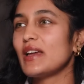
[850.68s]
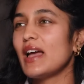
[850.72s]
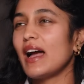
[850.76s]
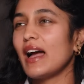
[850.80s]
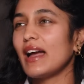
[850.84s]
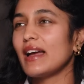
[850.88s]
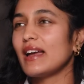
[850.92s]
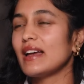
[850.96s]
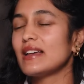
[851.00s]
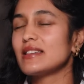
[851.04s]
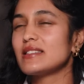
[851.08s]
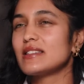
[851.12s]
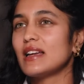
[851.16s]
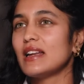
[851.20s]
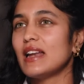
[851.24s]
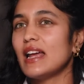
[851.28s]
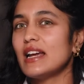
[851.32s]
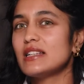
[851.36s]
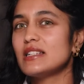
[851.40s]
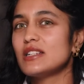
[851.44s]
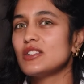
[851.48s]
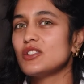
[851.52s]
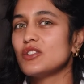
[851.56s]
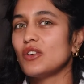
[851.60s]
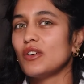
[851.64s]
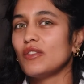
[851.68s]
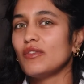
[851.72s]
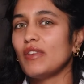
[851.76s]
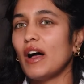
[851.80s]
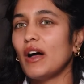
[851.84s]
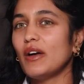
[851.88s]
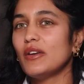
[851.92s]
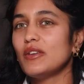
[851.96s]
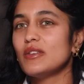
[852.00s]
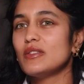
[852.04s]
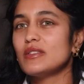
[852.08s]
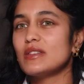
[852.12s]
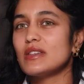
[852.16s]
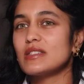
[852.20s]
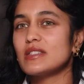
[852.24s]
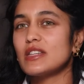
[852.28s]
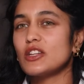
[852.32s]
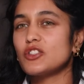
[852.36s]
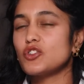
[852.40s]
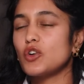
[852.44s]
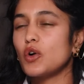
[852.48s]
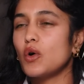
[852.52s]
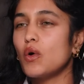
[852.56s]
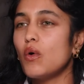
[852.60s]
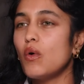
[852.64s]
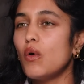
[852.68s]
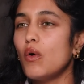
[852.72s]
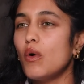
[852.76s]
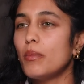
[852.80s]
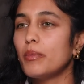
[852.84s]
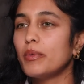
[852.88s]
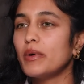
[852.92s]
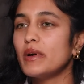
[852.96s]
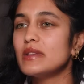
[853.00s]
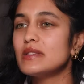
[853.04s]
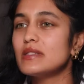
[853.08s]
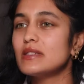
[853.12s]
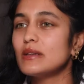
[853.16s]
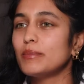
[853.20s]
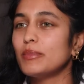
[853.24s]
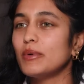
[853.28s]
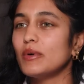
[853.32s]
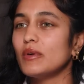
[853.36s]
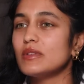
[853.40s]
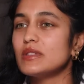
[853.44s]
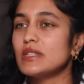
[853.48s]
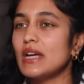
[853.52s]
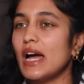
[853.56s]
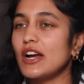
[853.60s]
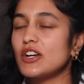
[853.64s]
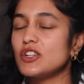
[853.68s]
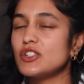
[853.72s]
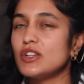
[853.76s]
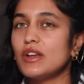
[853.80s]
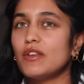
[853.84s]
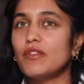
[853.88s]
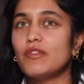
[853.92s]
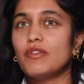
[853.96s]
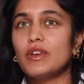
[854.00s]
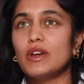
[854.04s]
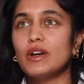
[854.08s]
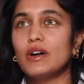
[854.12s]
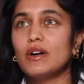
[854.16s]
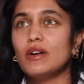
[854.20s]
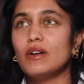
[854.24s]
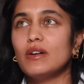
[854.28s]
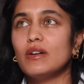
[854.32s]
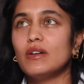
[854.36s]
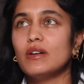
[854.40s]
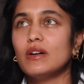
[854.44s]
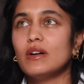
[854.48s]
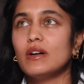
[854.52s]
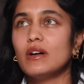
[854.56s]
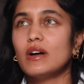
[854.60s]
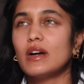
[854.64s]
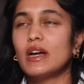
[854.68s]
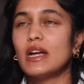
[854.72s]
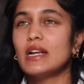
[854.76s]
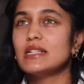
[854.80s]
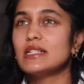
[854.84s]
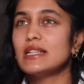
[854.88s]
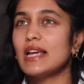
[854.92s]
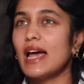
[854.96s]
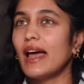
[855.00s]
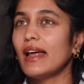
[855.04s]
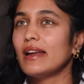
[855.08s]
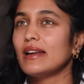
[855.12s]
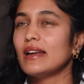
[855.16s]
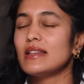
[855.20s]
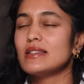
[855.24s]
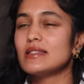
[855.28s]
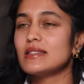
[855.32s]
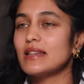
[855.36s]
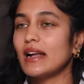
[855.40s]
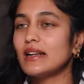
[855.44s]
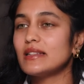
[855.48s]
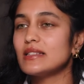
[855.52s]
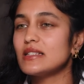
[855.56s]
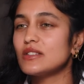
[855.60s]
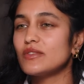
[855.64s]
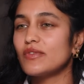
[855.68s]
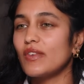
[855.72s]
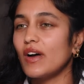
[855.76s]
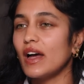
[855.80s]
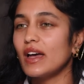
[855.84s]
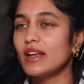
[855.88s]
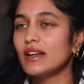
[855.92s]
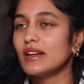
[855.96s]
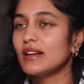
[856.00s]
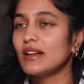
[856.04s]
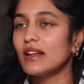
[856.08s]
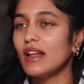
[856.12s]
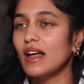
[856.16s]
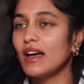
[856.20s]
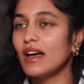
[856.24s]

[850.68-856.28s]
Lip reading: yeah, I guess connecting to your values is such a core principle to actually feel content and satisfied in